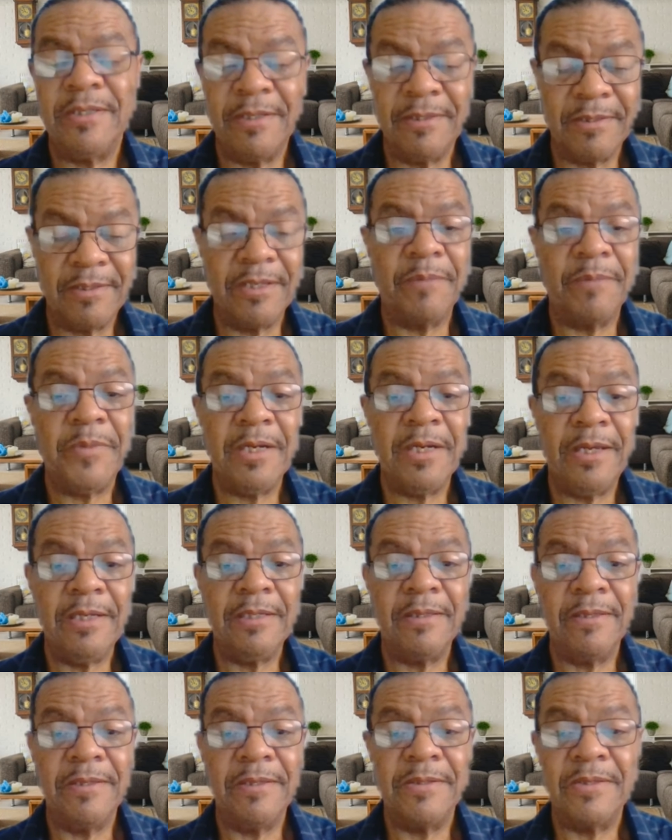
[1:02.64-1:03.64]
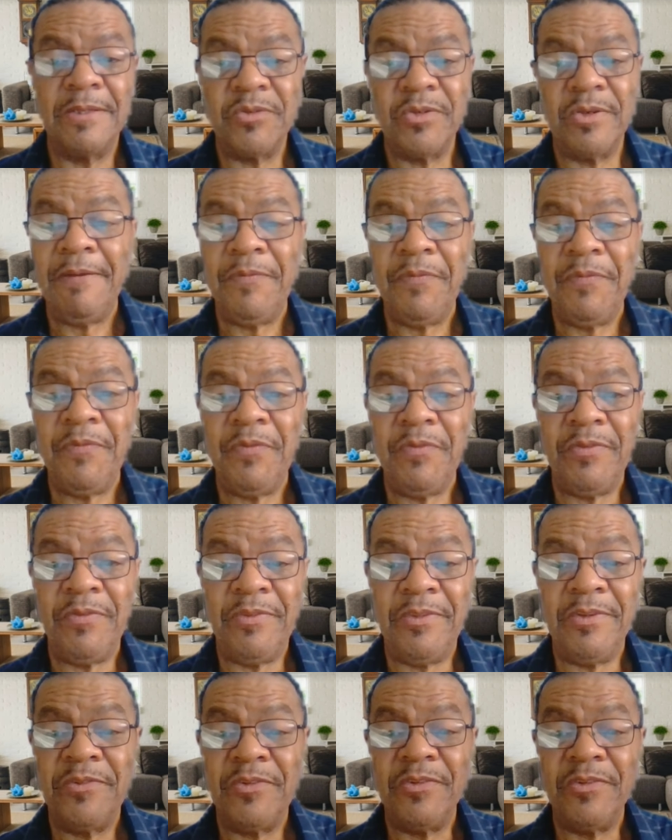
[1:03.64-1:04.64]
in something like this.
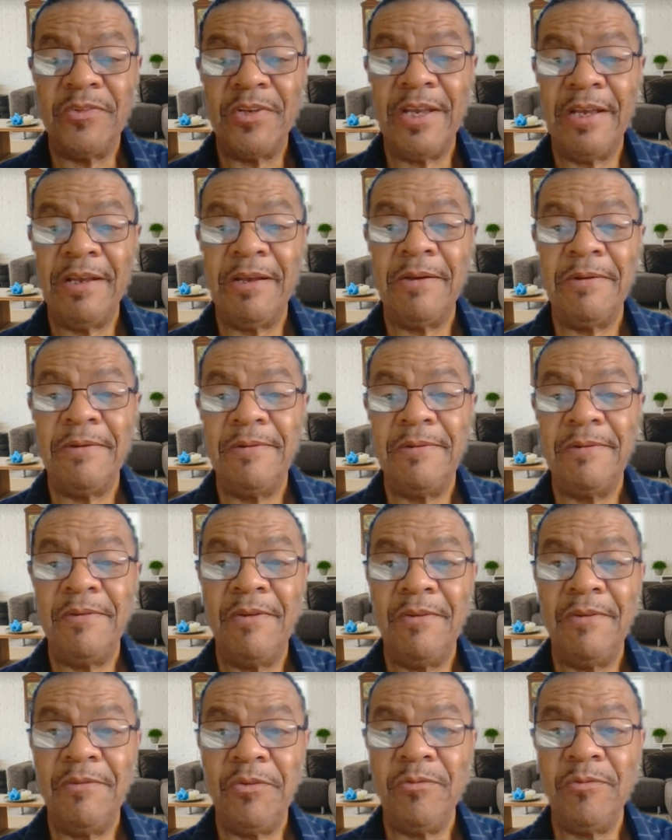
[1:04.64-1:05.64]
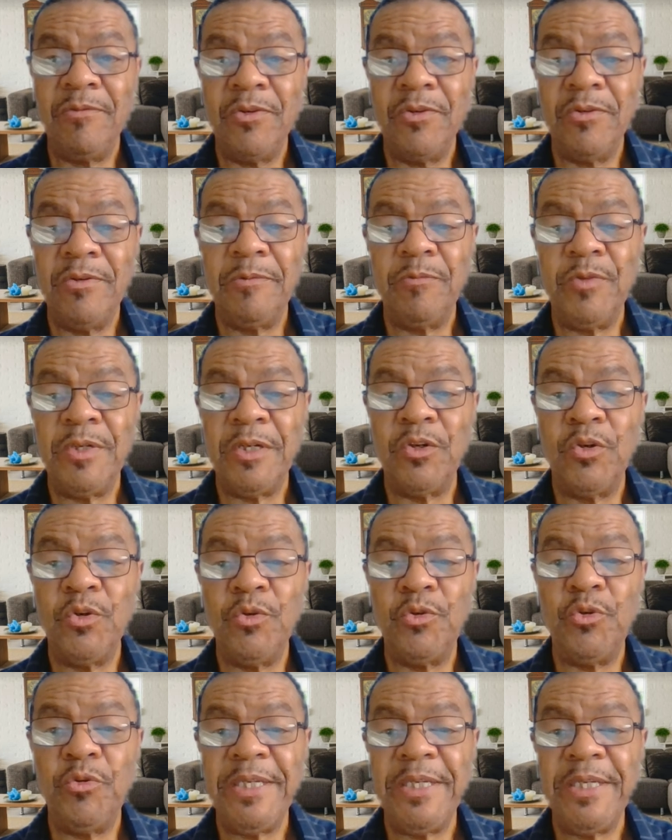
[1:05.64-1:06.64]
This is how you do it with
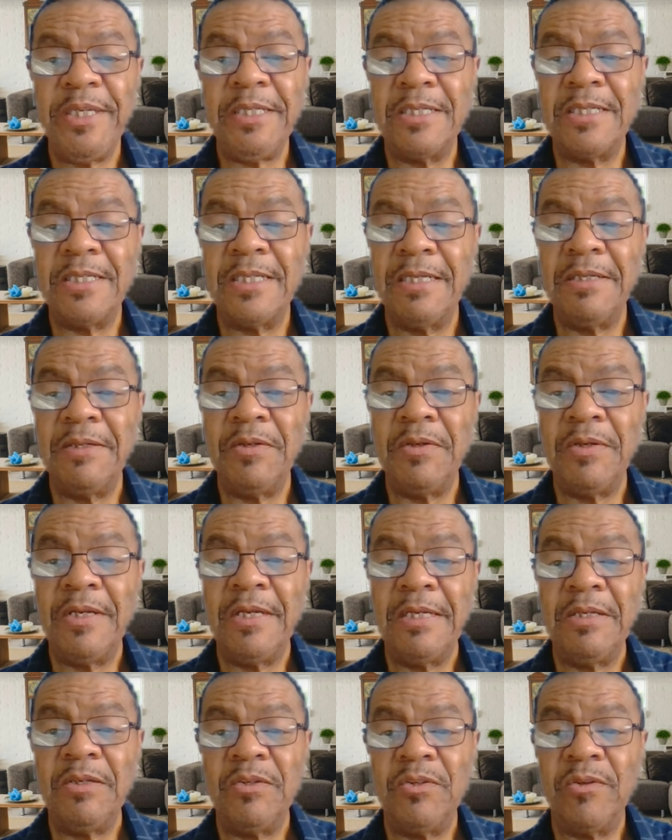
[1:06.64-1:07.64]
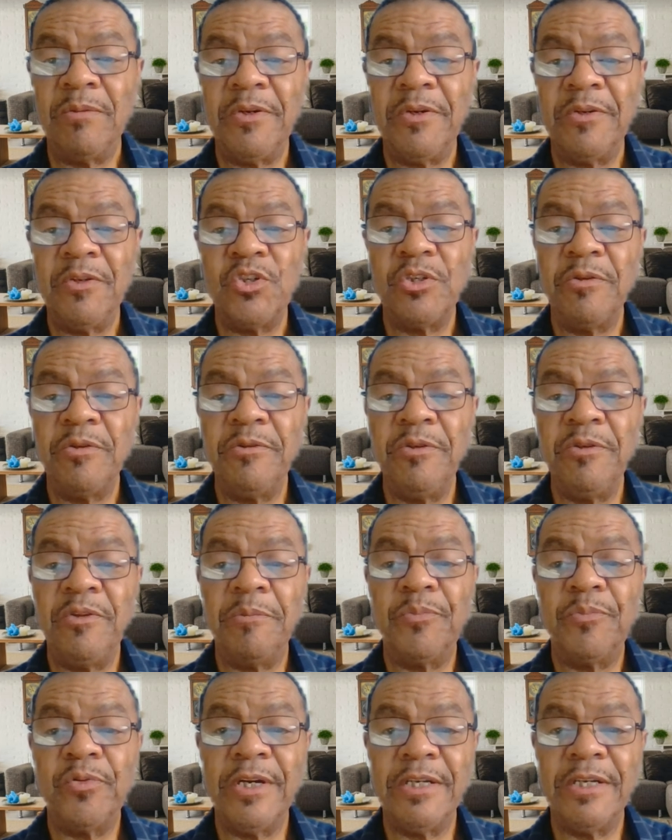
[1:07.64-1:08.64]
Google Meet. So I'm going to show you the
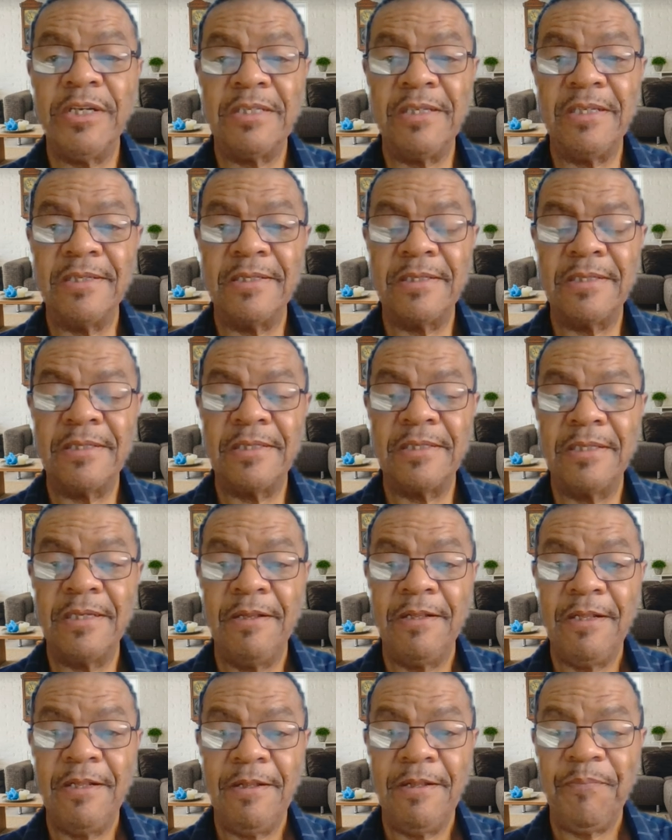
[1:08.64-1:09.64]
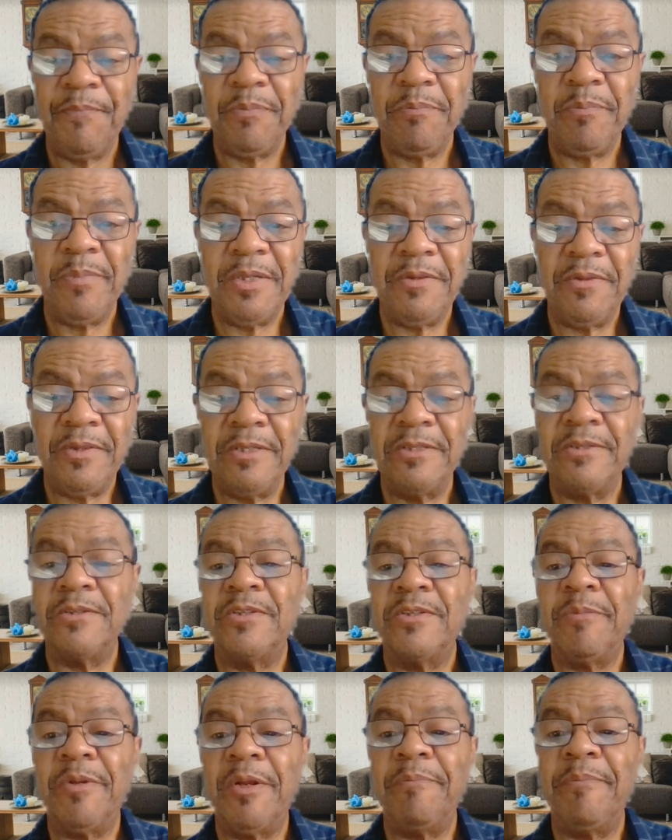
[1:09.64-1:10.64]
process, but these are
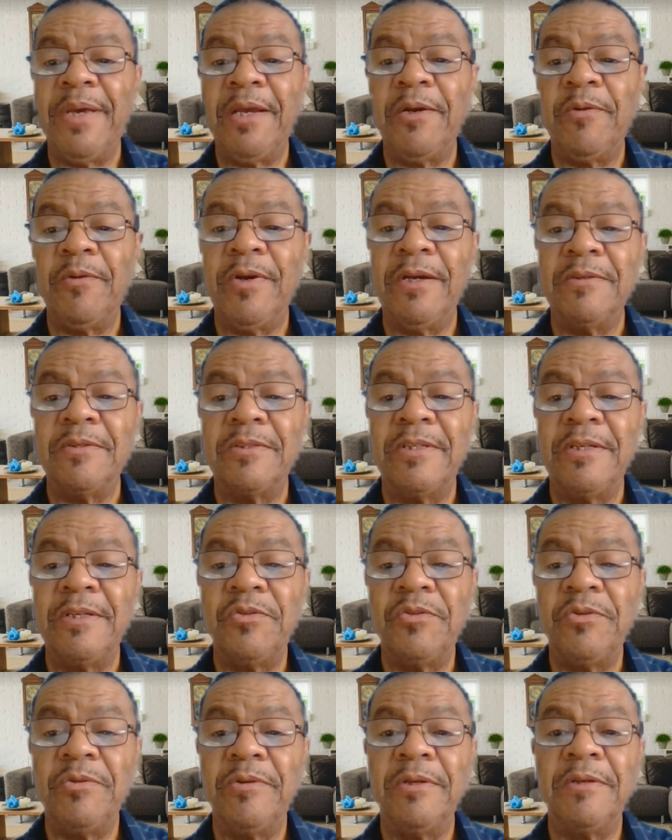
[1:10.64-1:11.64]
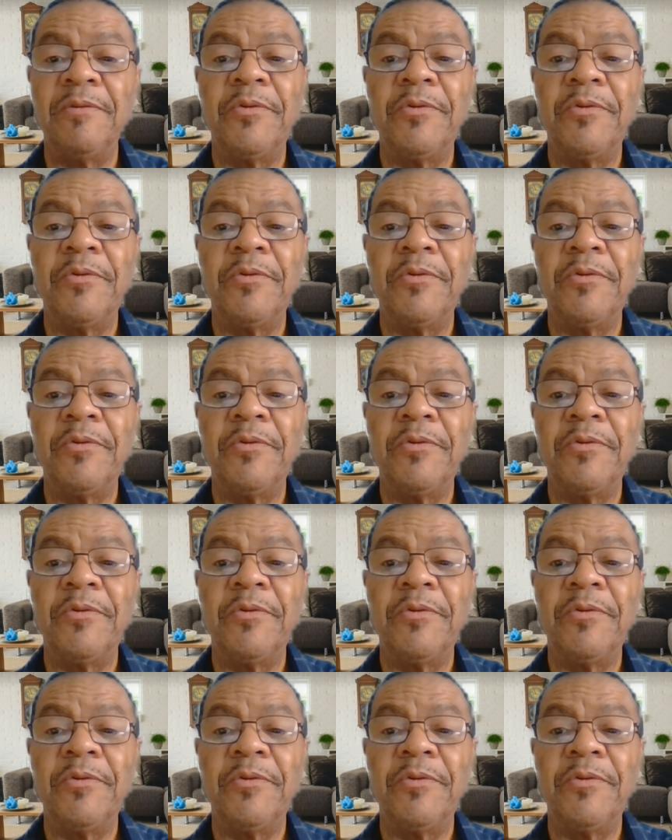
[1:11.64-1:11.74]
some of the backgrounds that you can